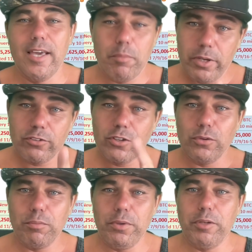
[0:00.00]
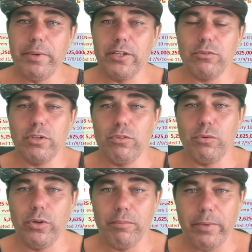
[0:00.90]
But this is going to be the biggest one of the
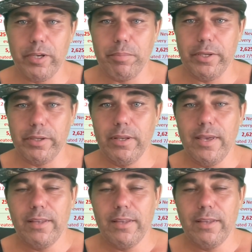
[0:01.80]
world, in my opinion.